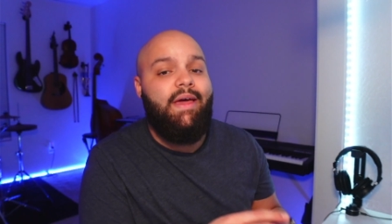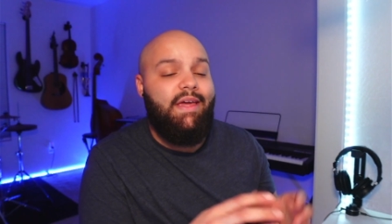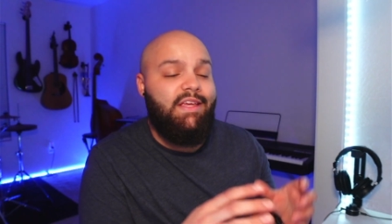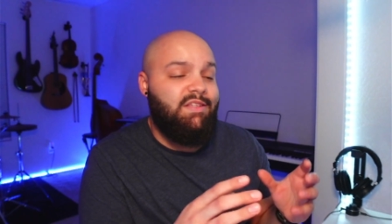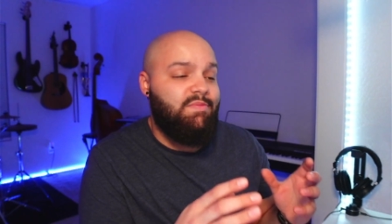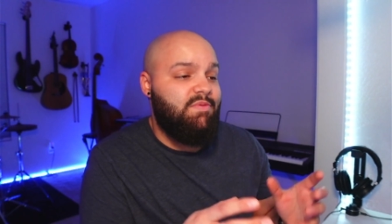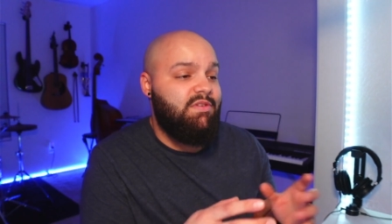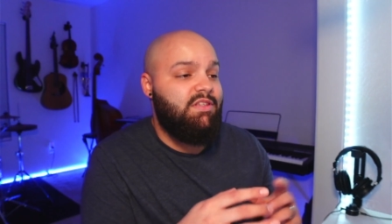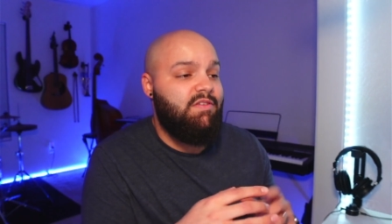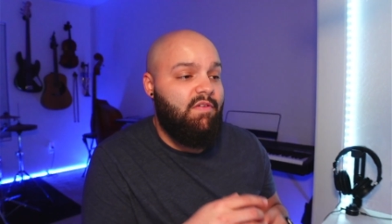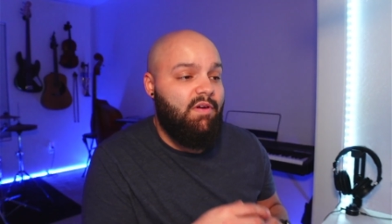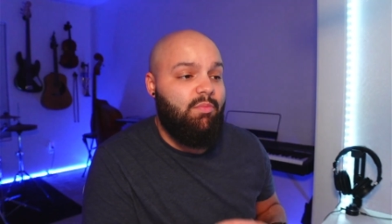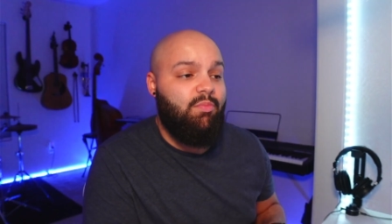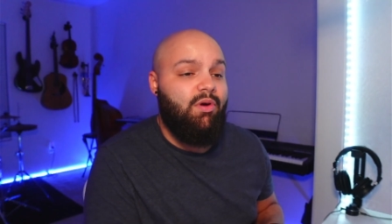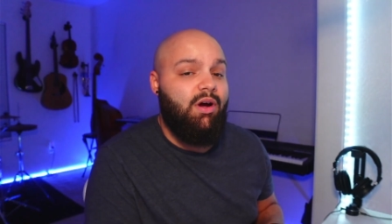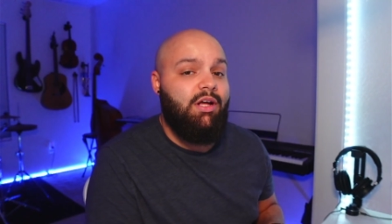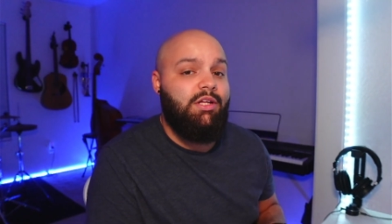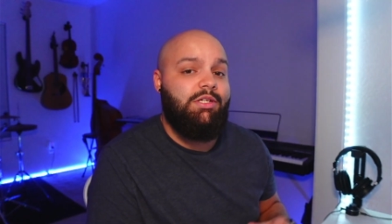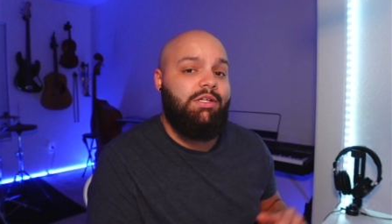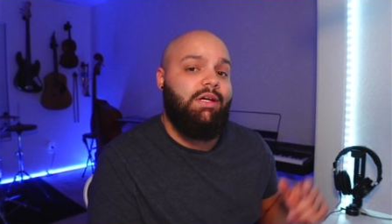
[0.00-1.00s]
a specific
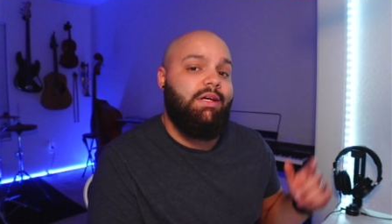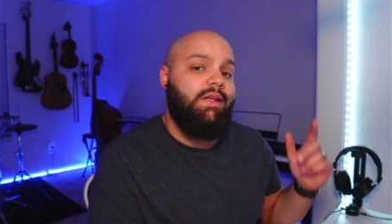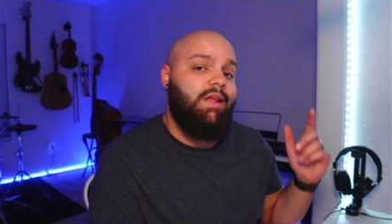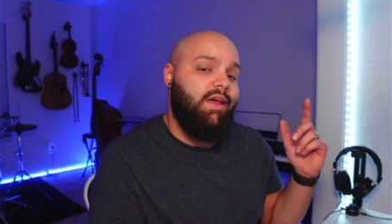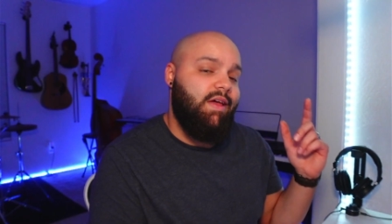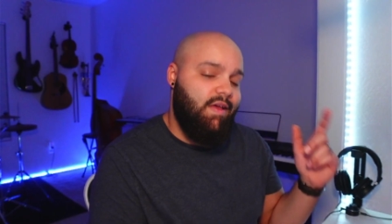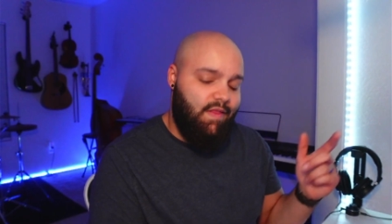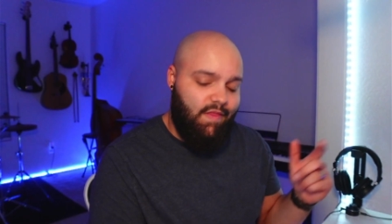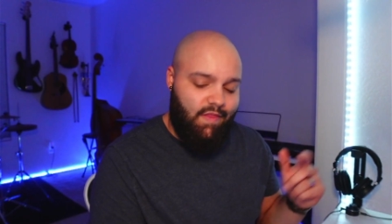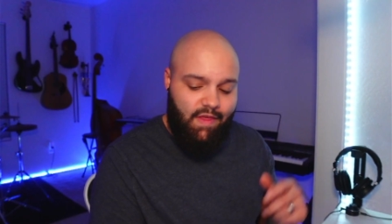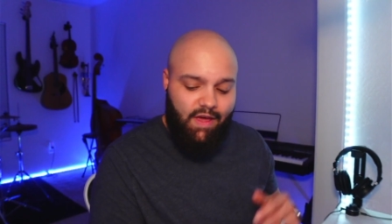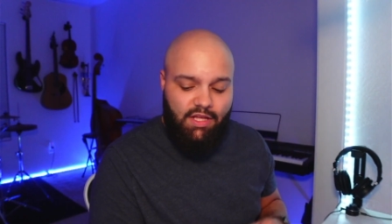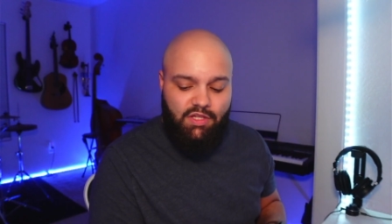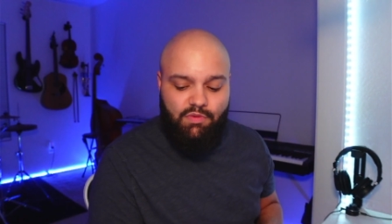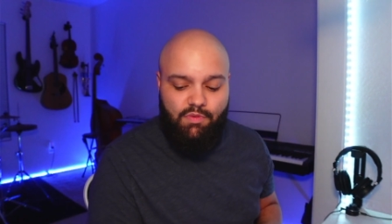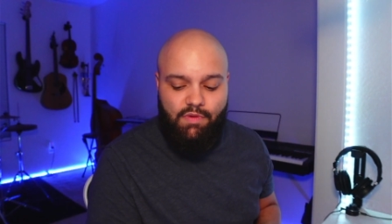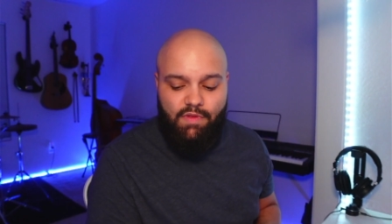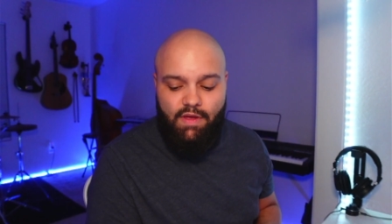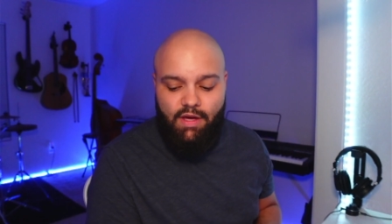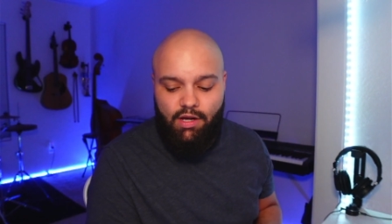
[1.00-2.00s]
project,
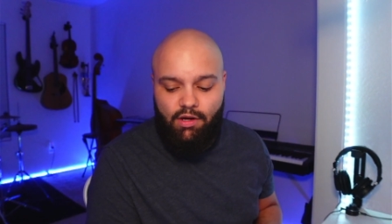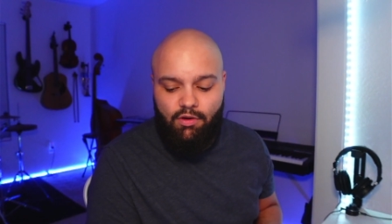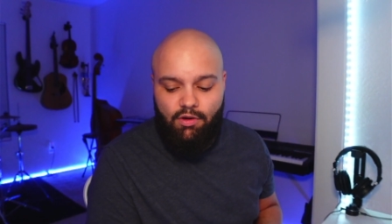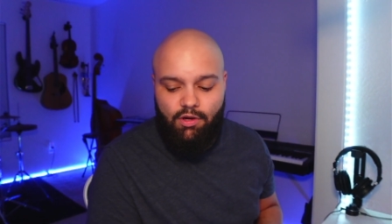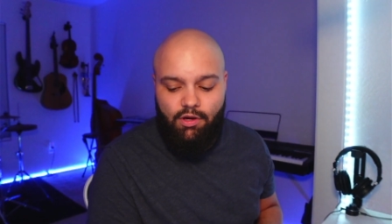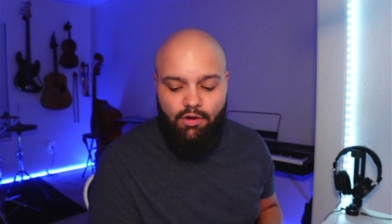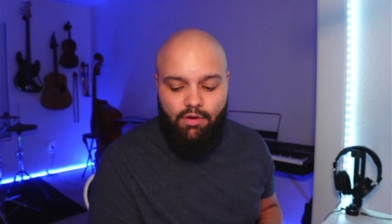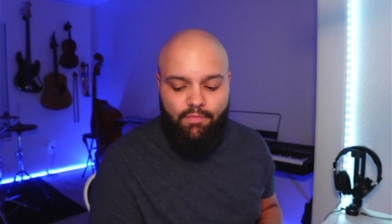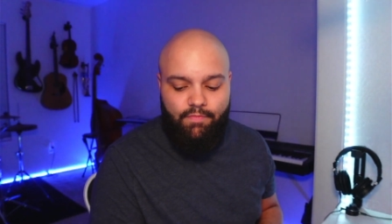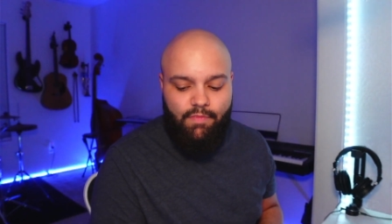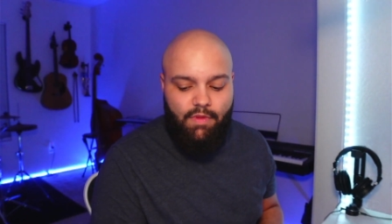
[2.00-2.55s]
that's where that'll go.